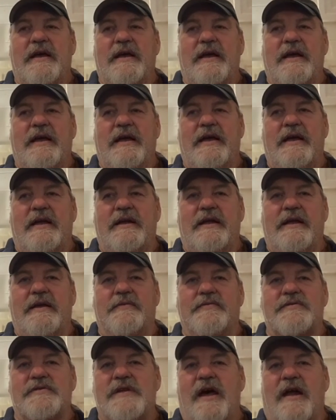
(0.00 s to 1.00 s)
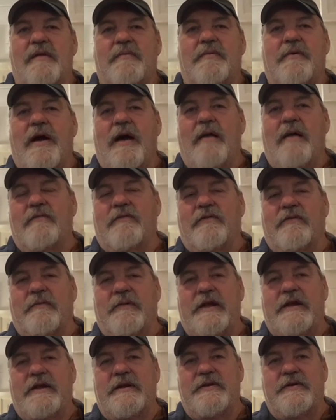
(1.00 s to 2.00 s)
and it was not a problem for
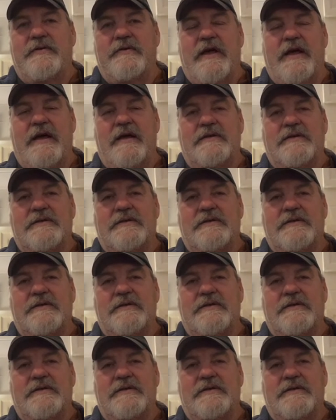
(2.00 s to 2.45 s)
me to do that.